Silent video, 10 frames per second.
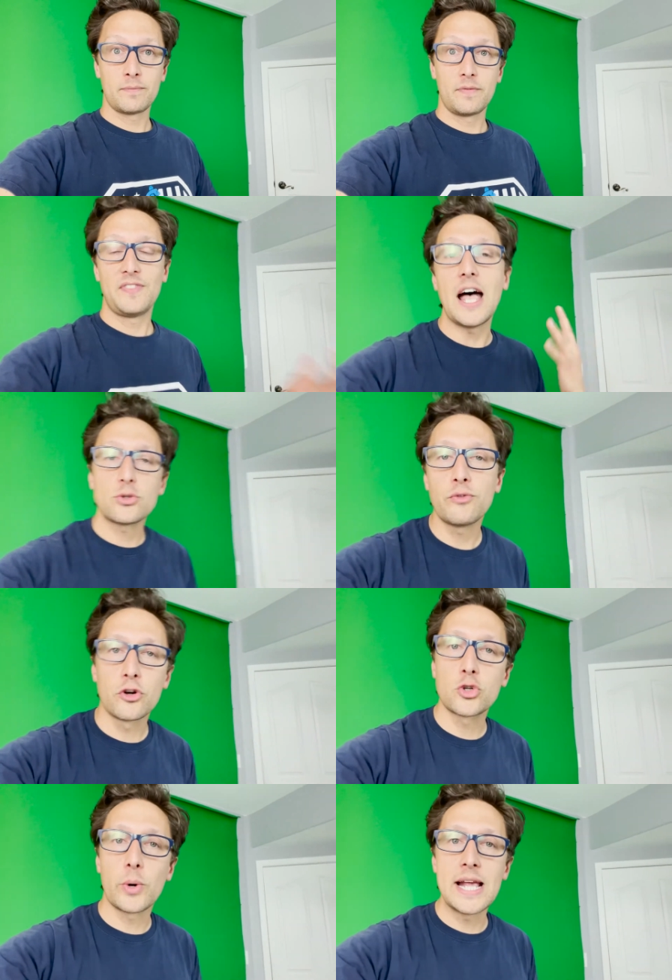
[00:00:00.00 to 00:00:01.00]
That's what
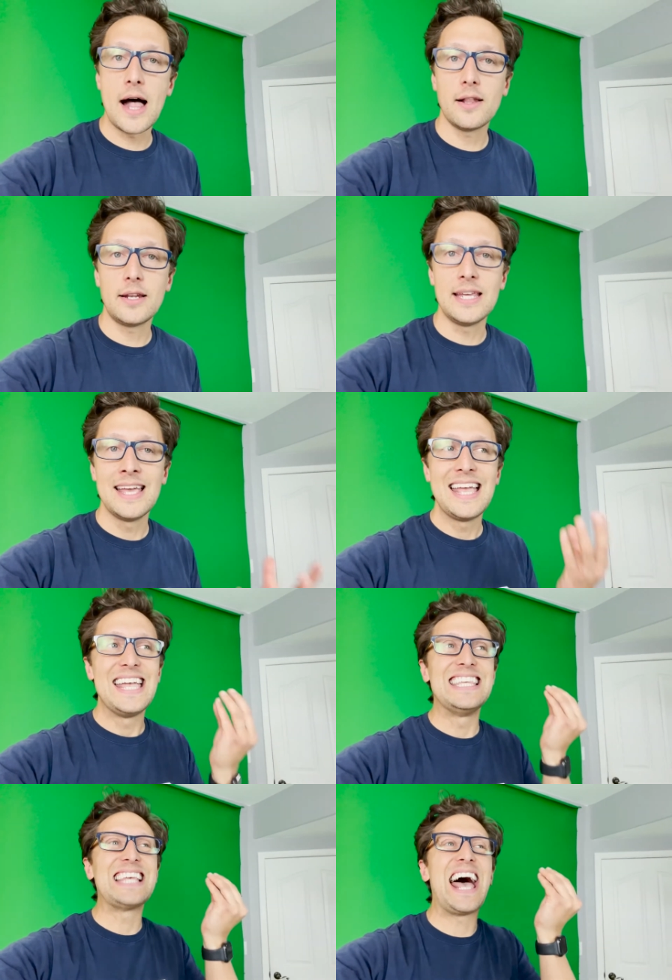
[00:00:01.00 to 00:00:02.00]
virtual reality
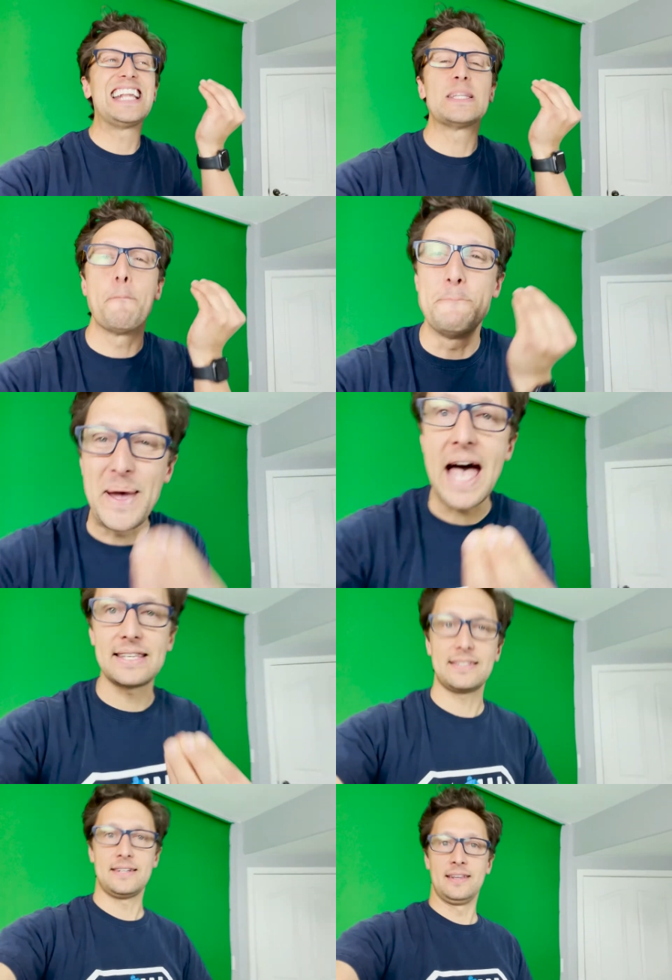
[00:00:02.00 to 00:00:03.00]
is at its
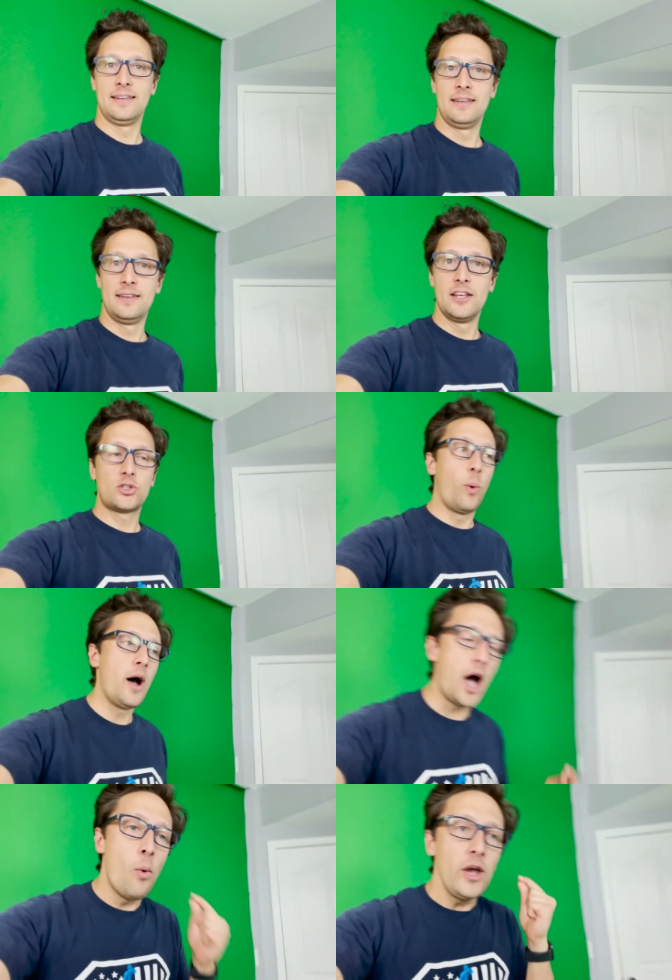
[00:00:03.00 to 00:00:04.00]
best. So
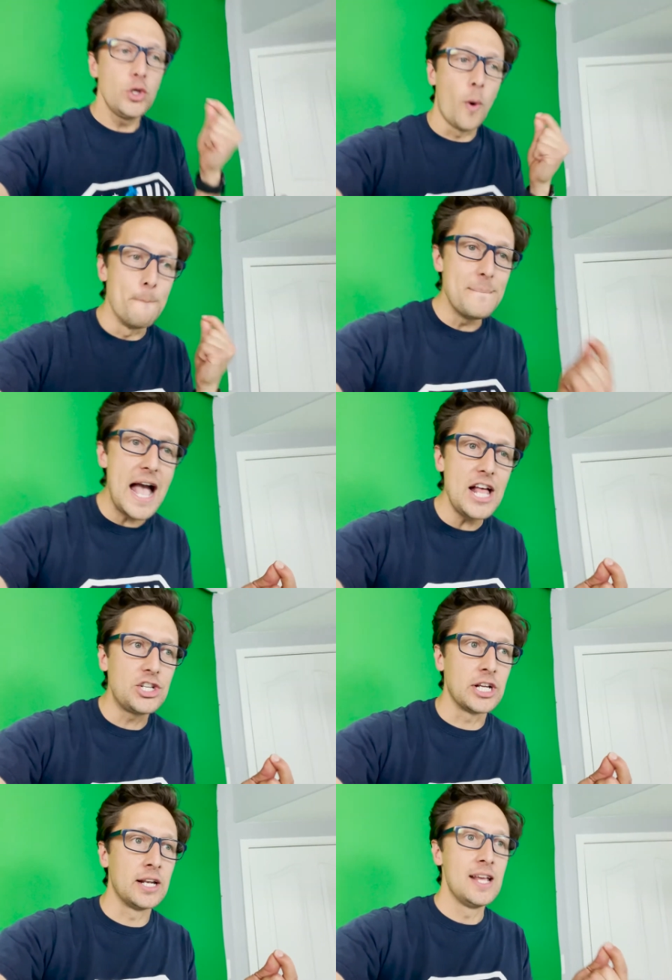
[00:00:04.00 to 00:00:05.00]
I want you to
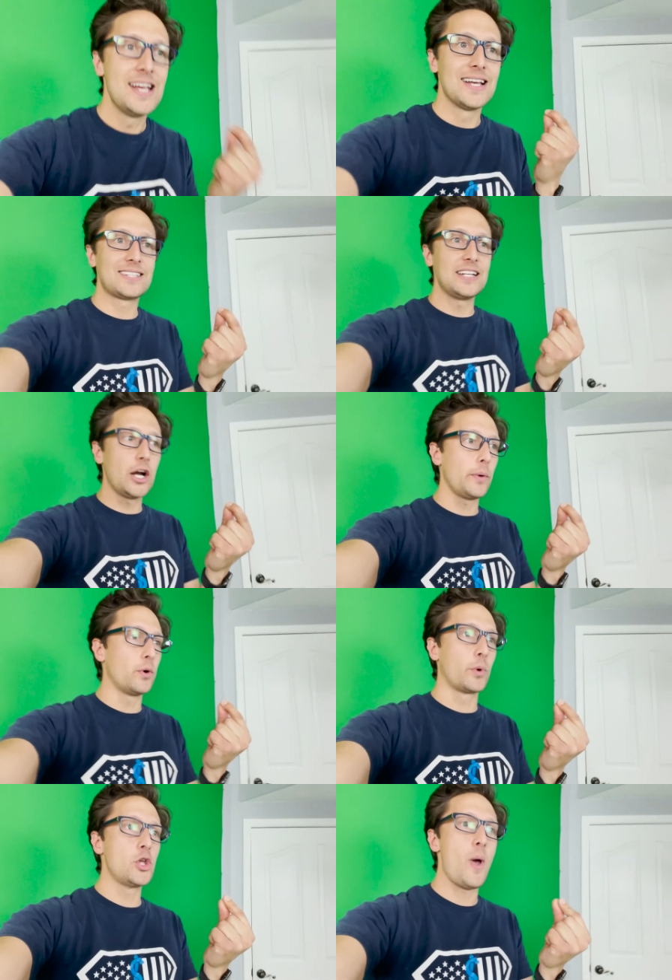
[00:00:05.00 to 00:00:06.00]
imagine a scenario
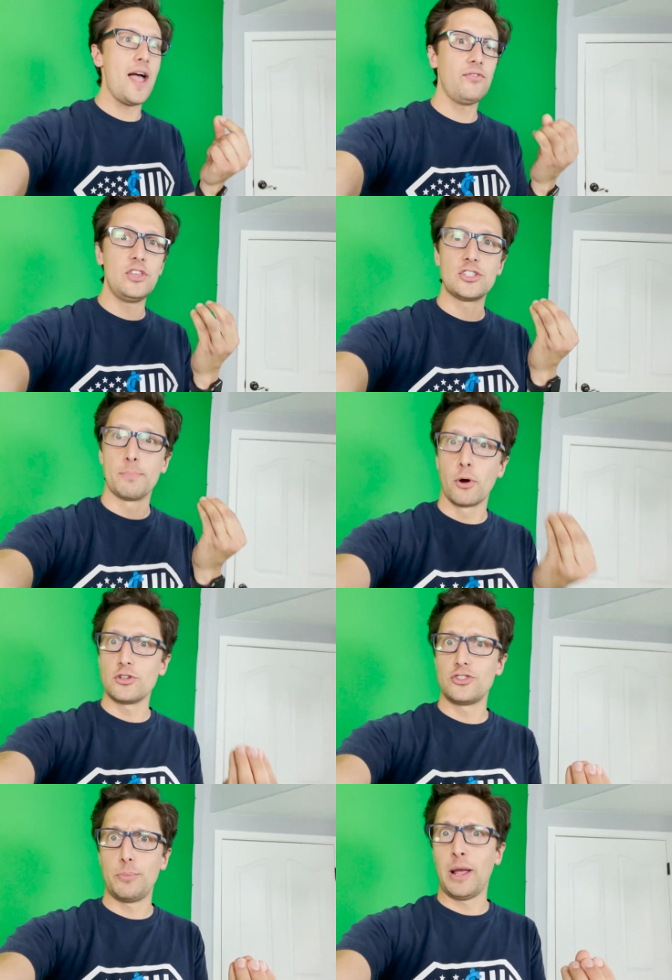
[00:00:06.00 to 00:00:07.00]
where you have these
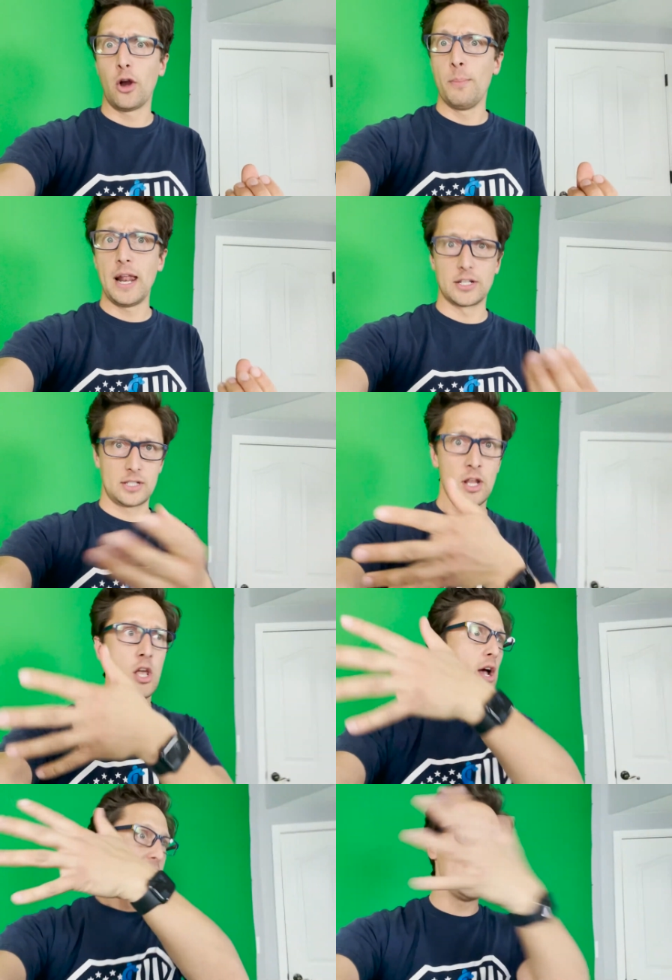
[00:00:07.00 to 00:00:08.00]
emergency paramedics,
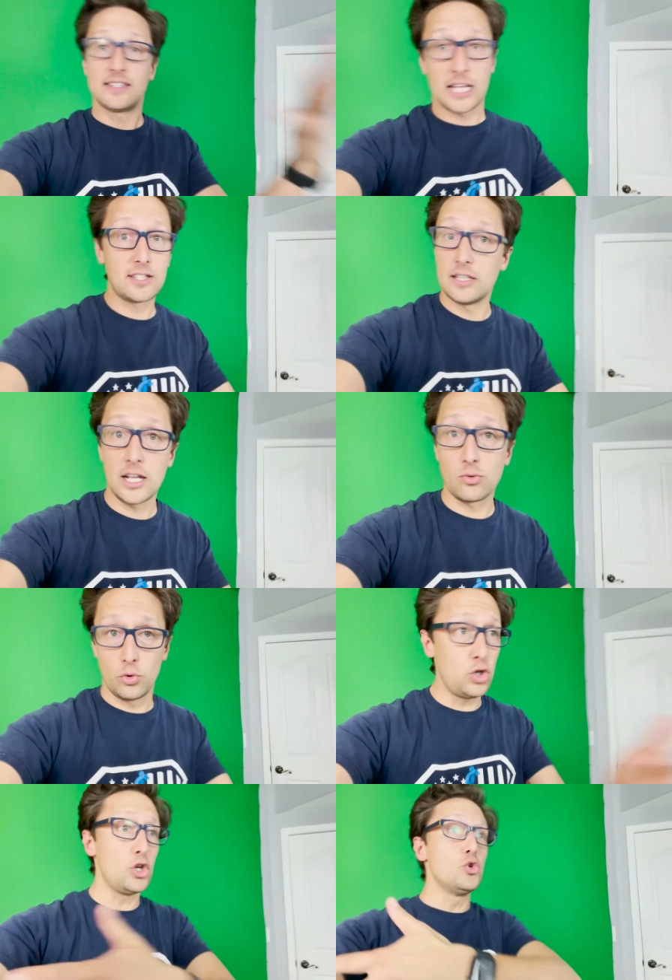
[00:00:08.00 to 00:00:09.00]
and that's
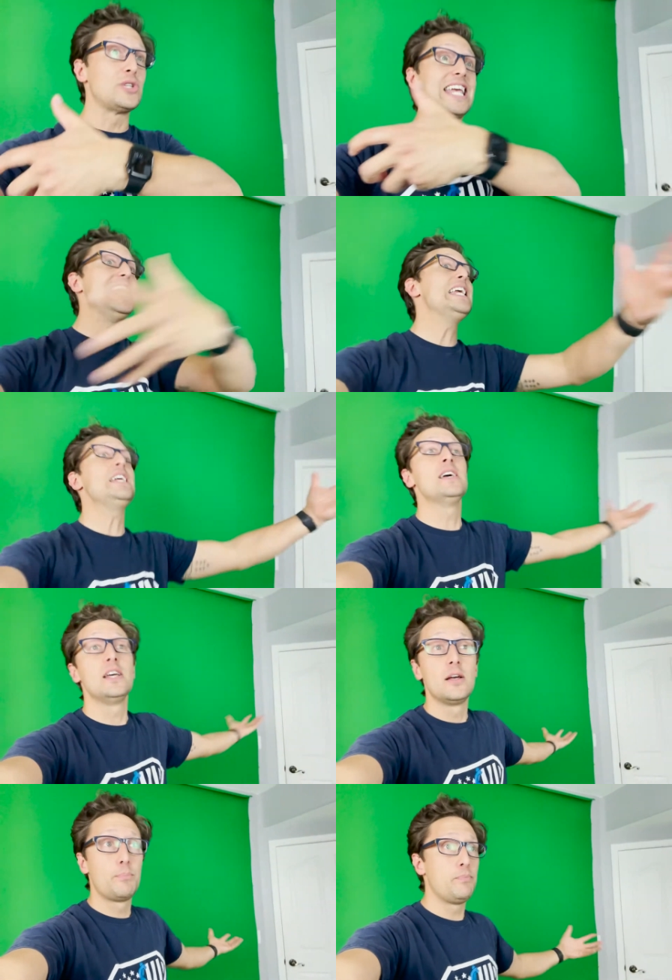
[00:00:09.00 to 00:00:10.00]
you could use
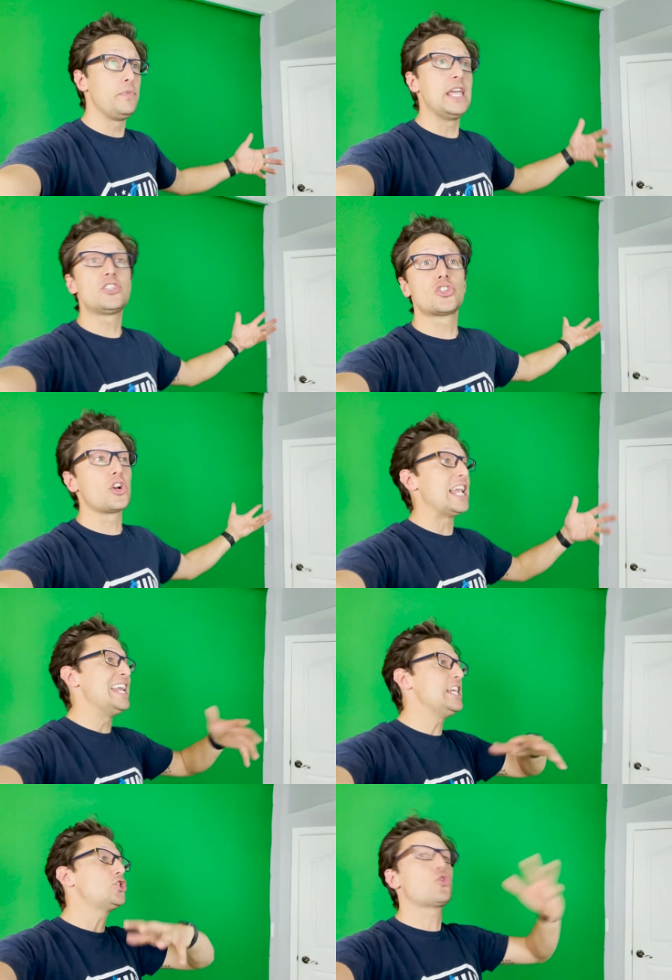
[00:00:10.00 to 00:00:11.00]
insert
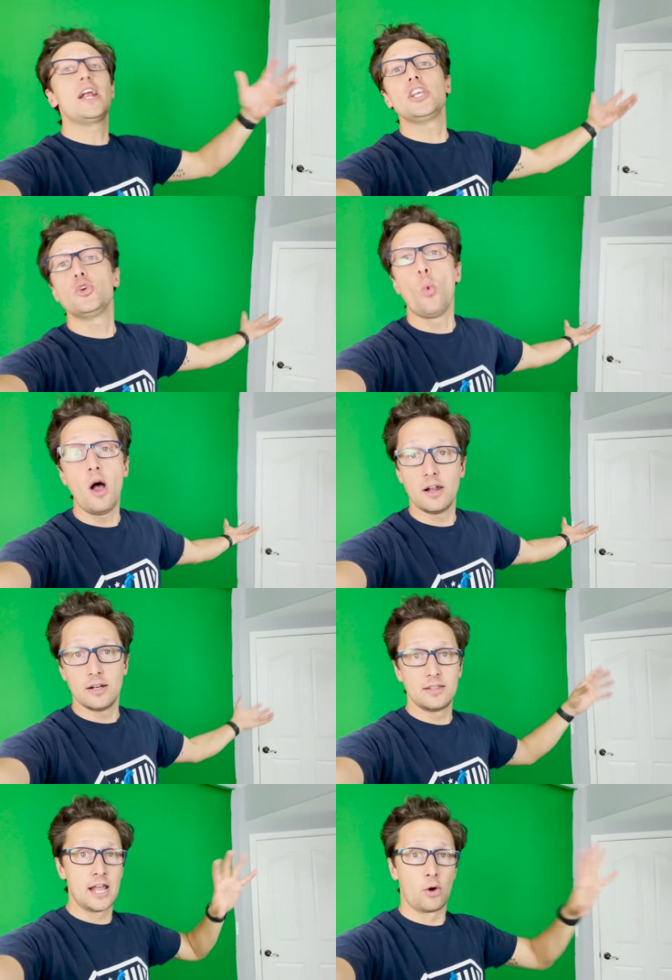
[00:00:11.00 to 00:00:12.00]
any training you
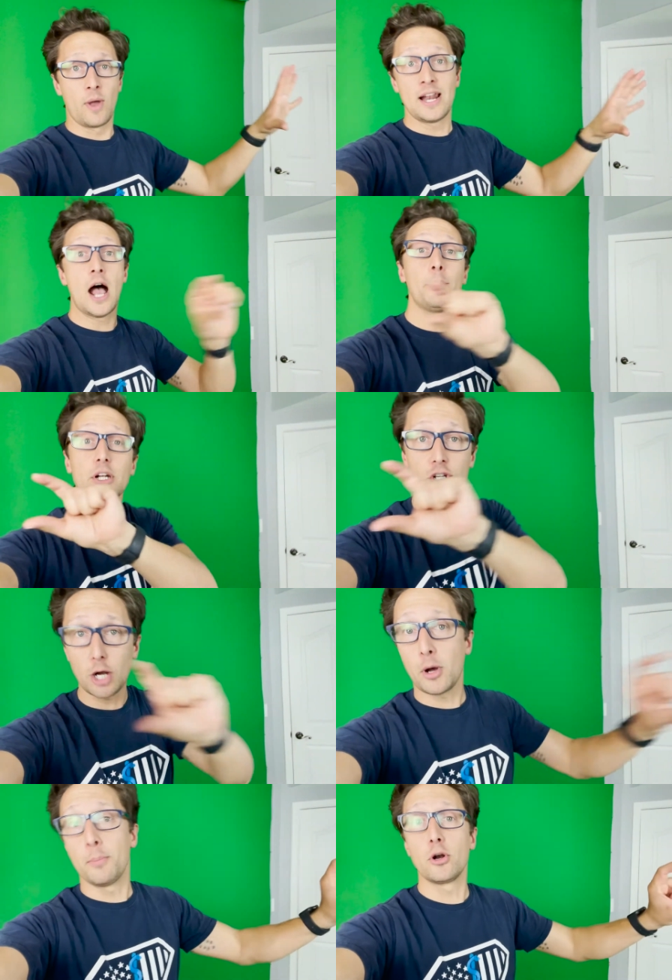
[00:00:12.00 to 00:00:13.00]
want there, right? I'm going to talk
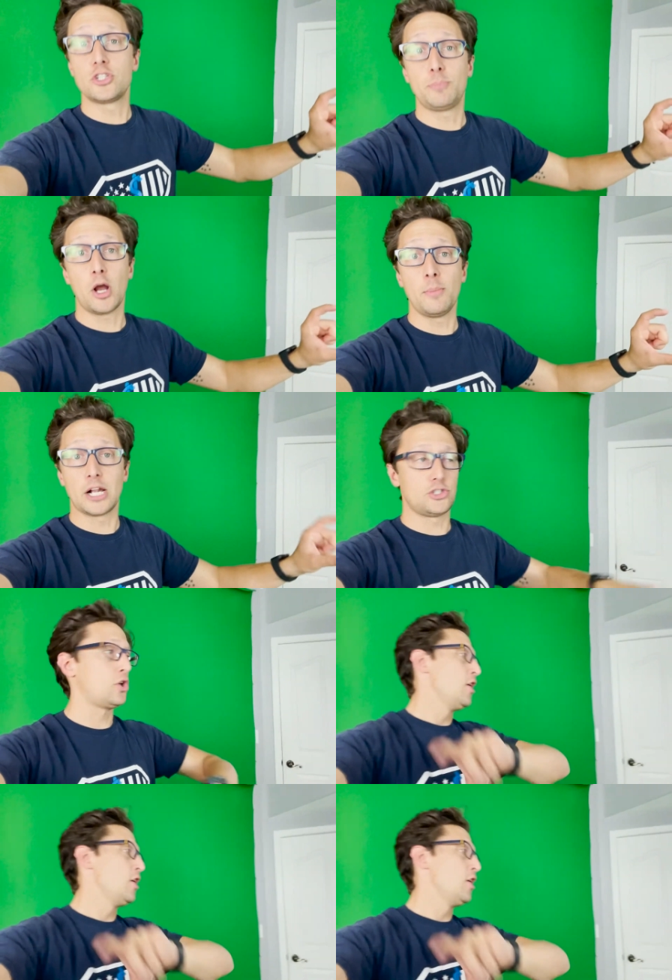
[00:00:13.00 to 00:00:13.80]
about emergency paramedics,